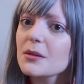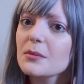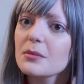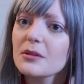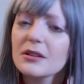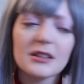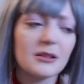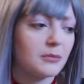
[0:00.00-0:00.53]

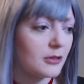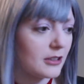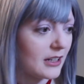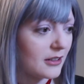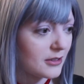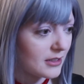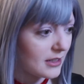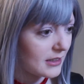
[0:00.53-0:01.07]
pretty
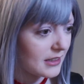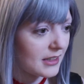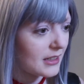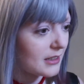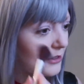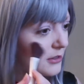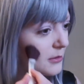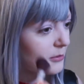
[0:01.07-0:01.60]
pronounced and I think
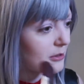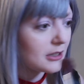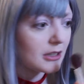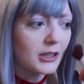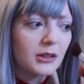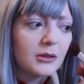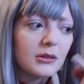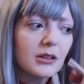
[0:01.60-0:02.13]
it looks pretty
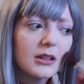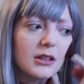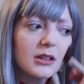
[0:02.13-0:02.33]
cute.